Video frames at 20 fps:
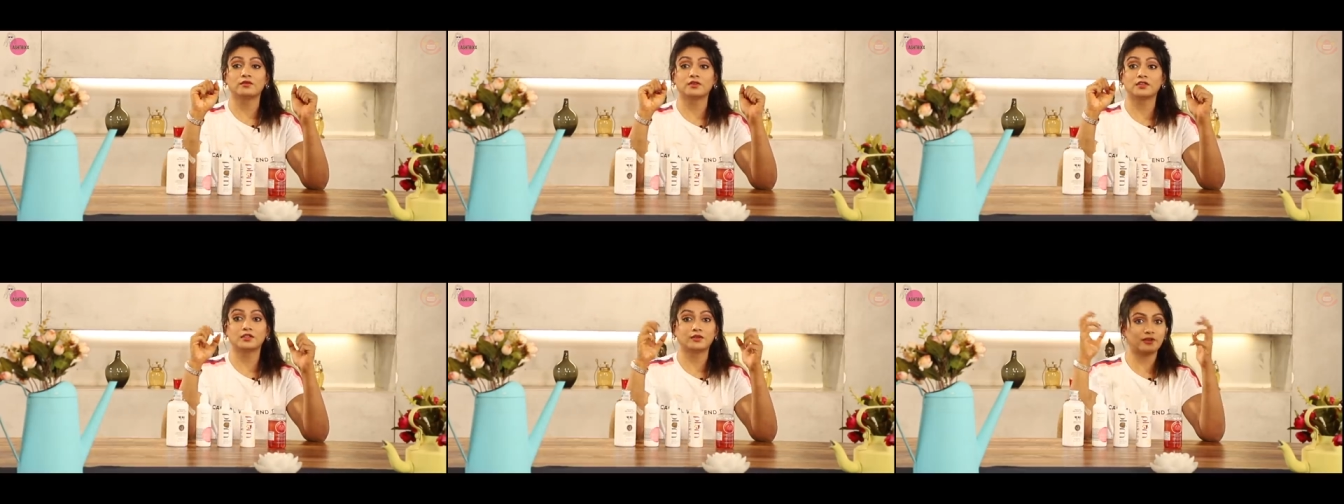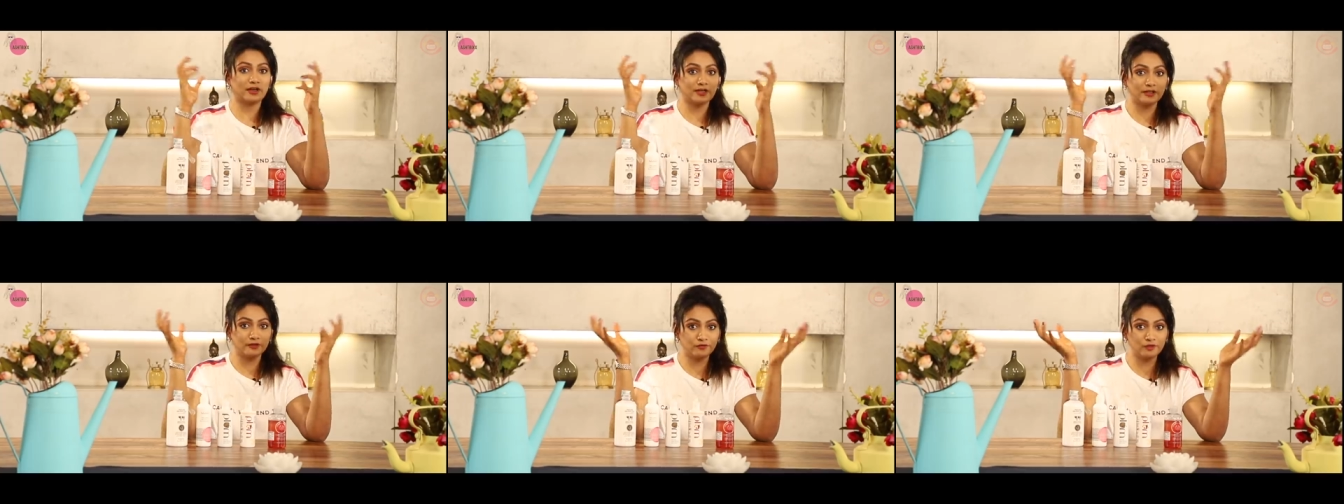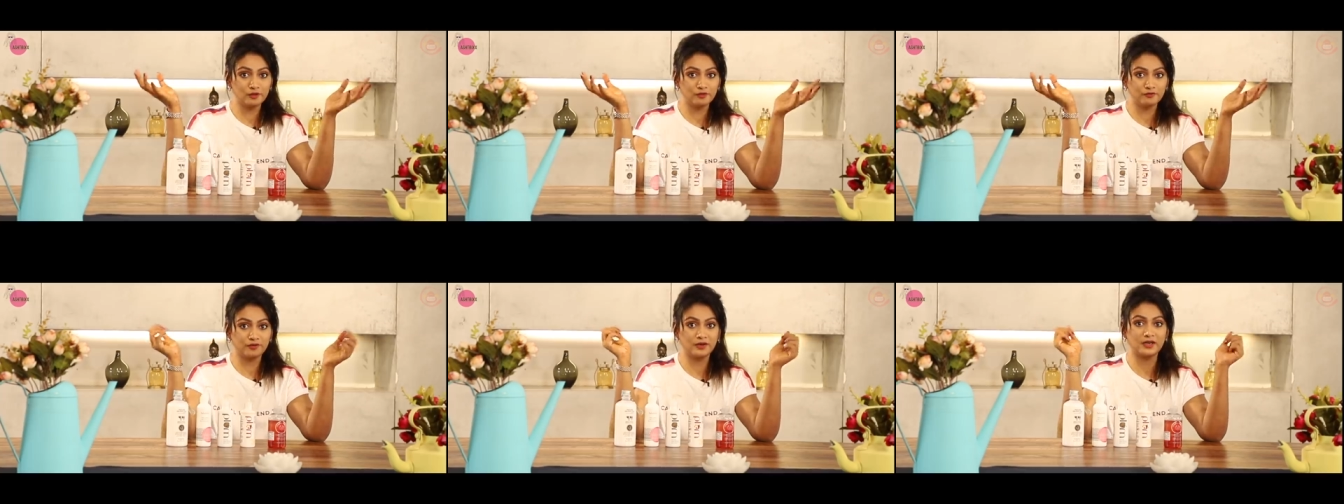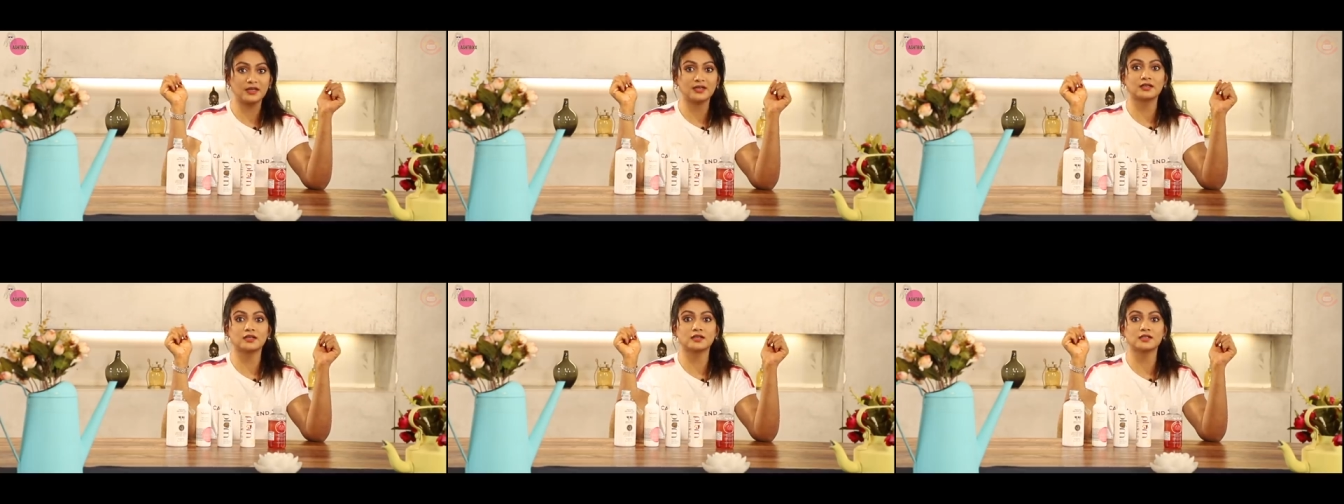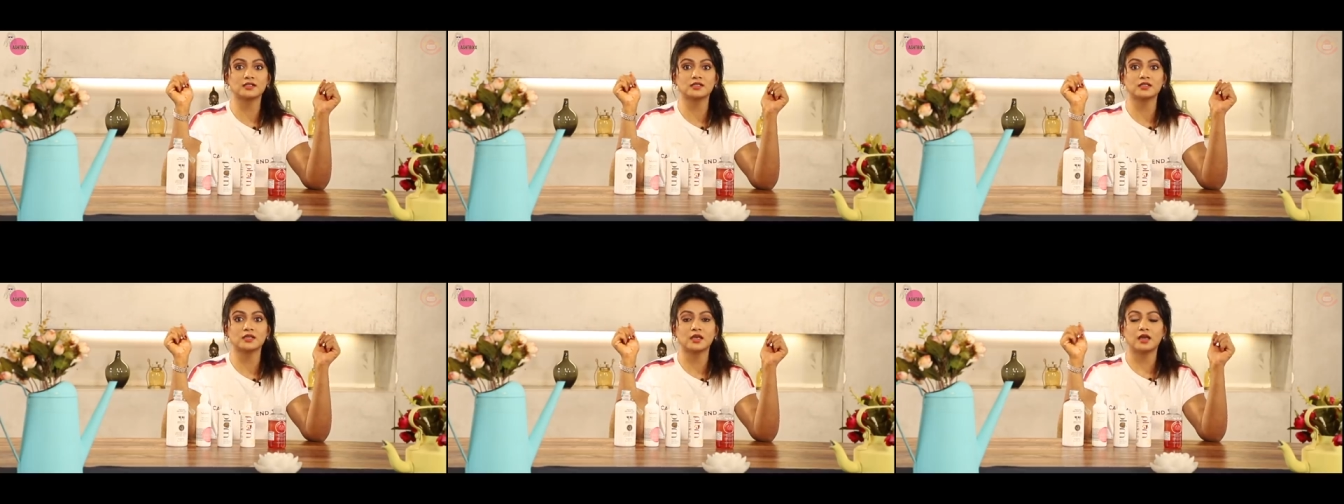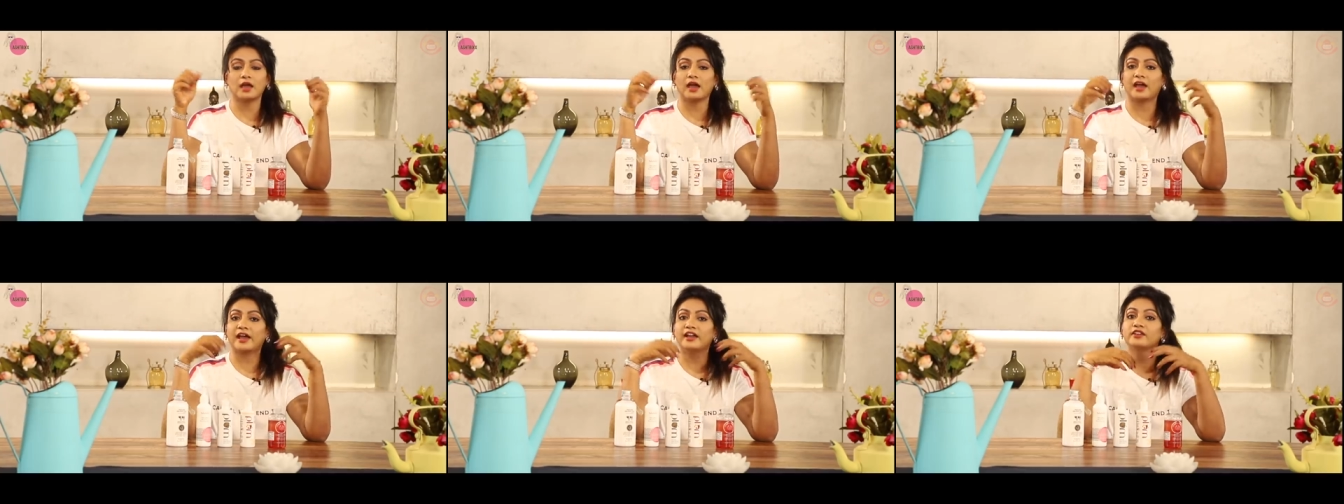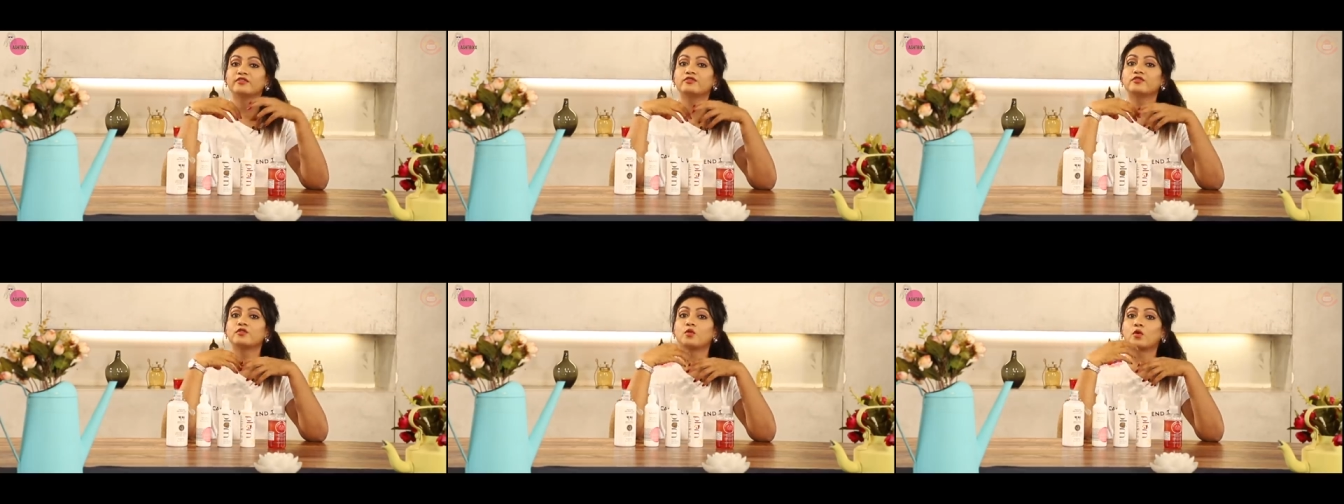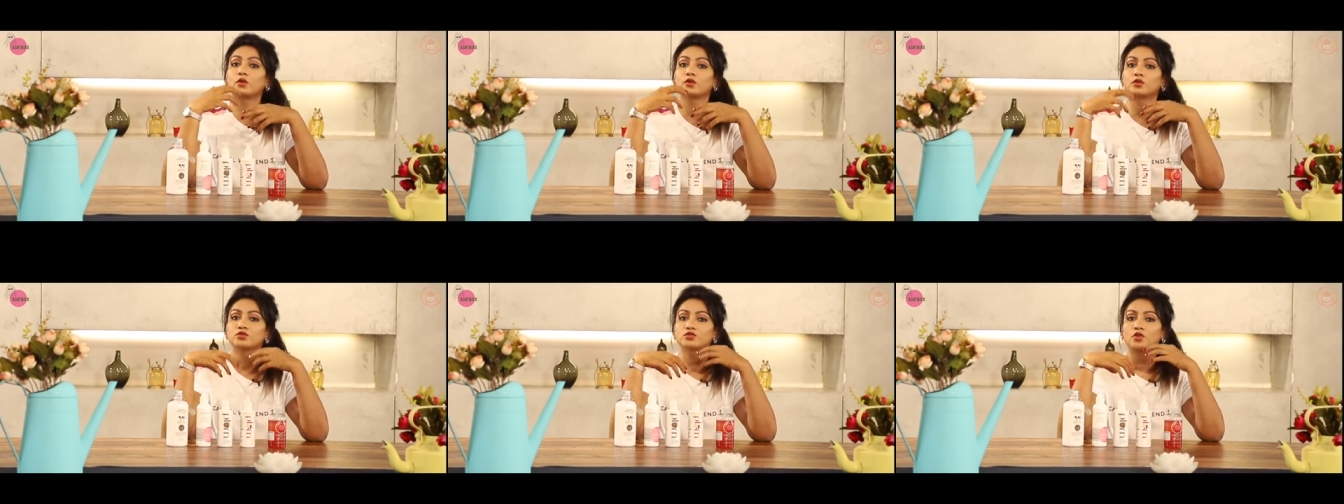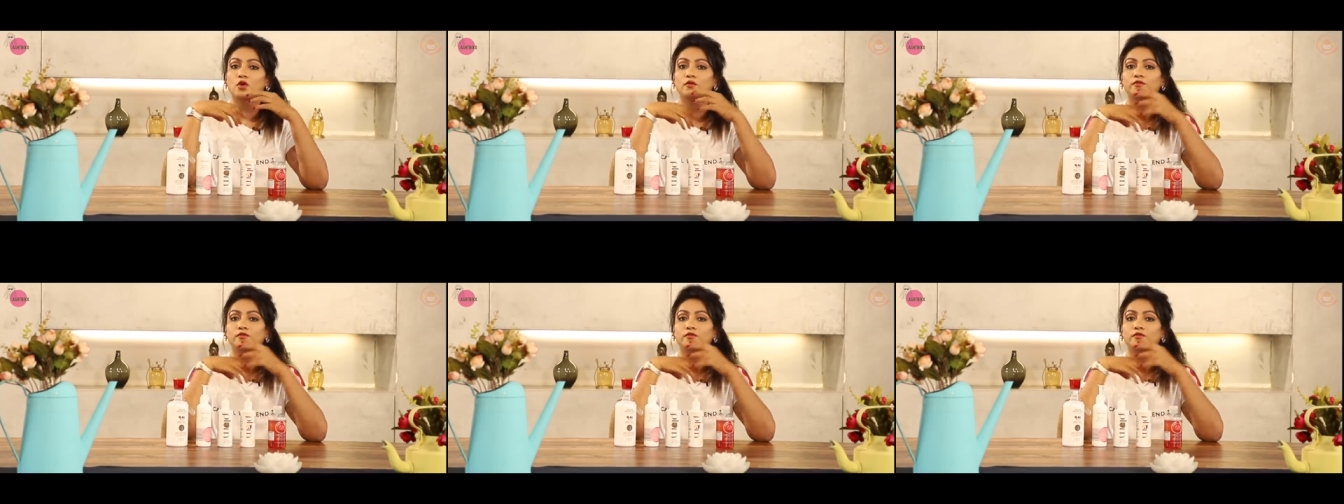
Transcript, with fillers: with a wonderful fragrance and if you want to